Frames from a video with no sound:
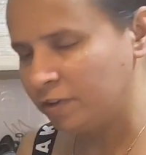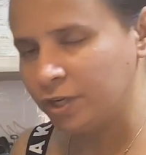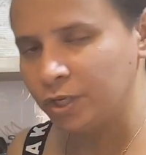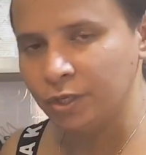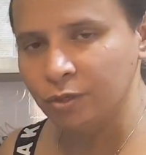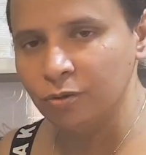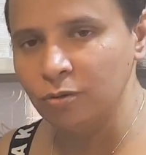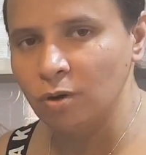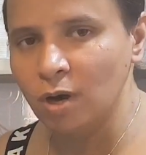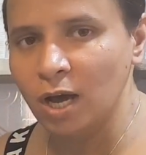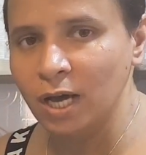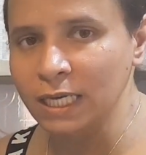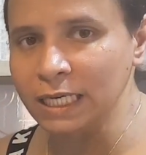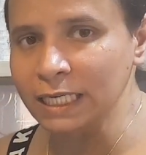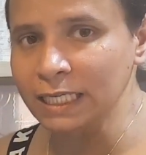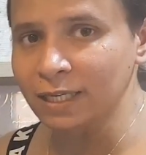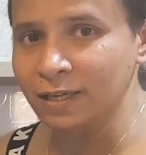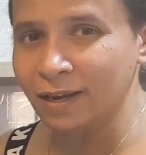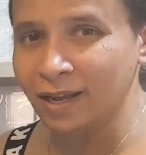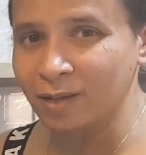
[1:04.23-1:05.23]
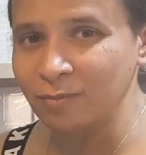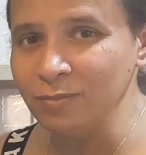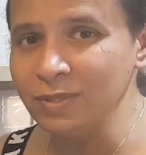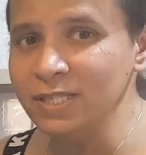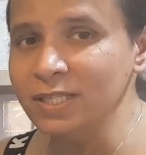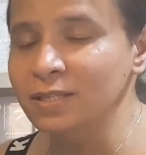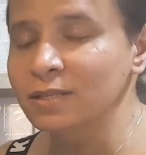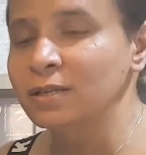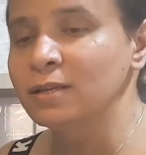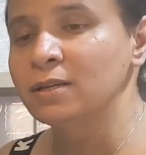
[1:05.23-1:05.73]
video are in
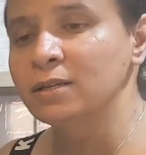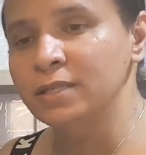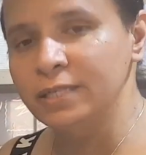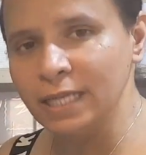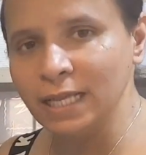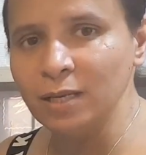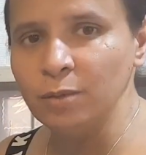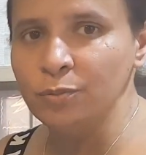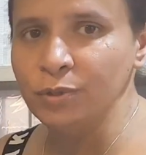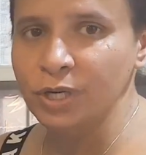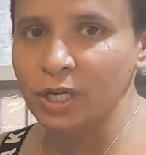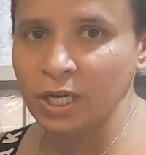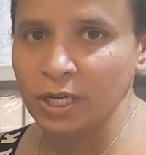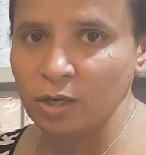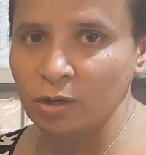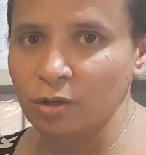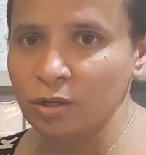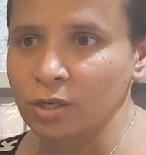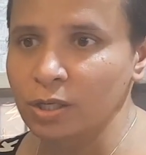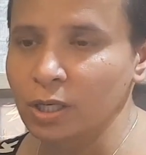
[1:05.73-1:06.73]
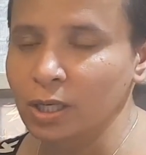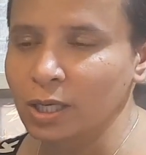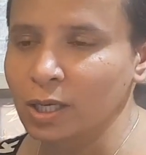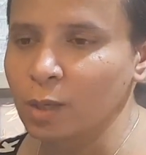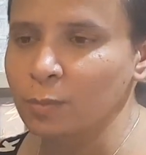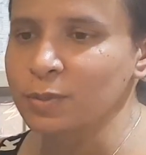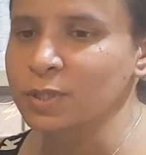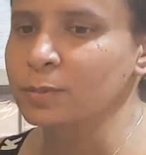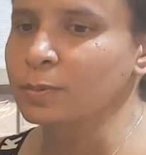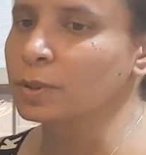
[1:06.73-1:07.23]
grams, deliberately not in
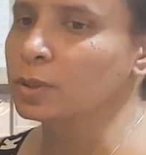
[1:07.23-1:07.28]
cups,